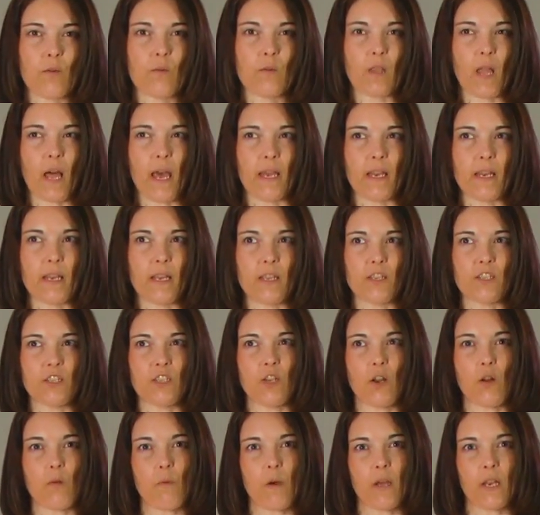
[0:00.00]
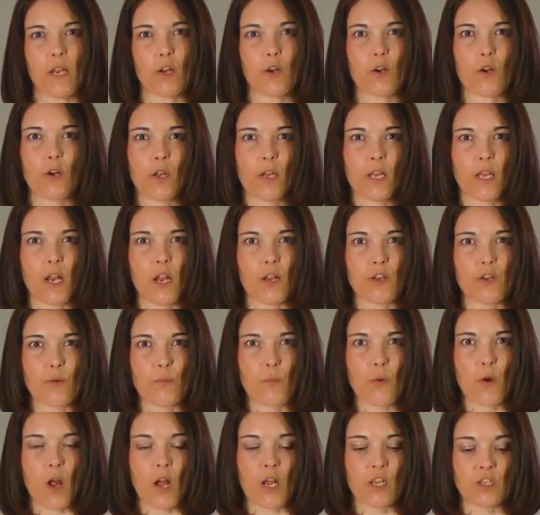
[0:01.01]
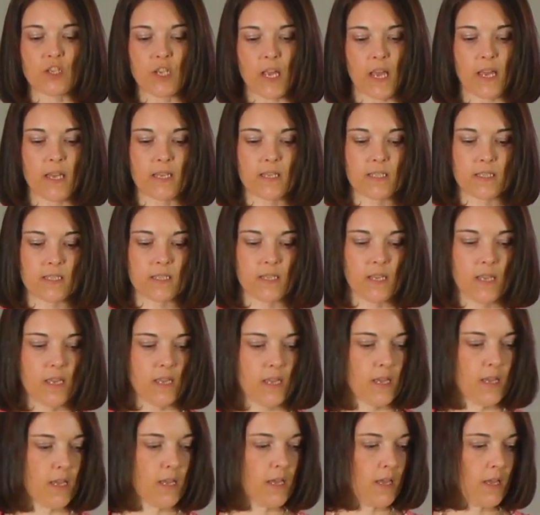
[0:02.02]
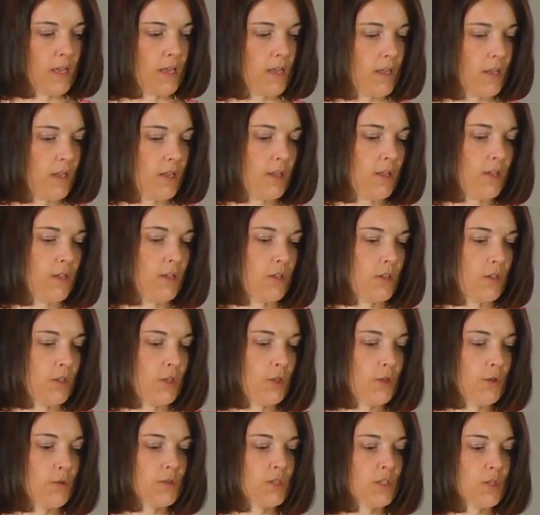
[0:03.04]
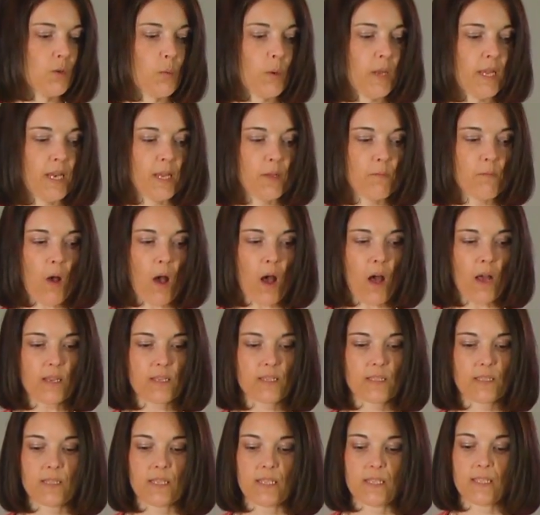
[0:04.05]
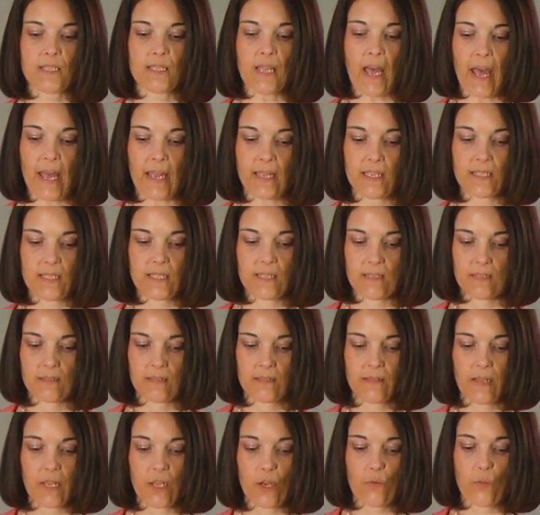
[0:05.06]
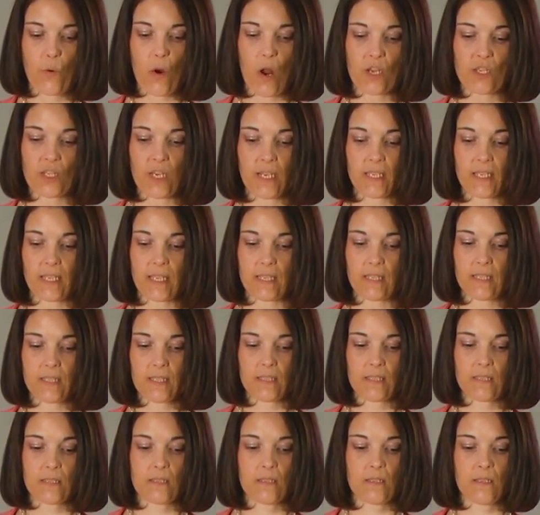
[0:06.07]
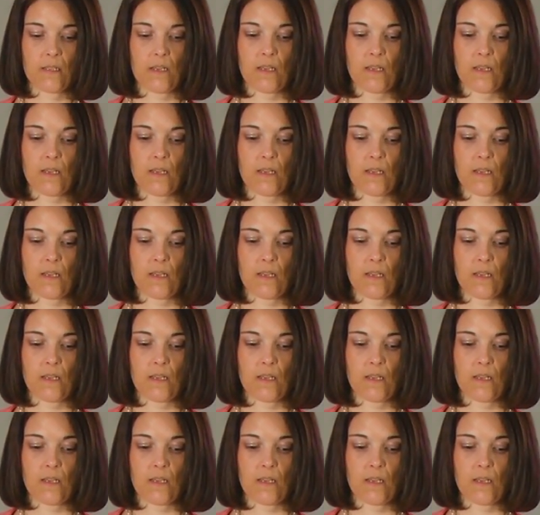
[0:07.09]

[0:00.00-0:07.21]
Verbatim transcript: to align it, you don't want it crooked on your project, use the weeding box the size that your project is.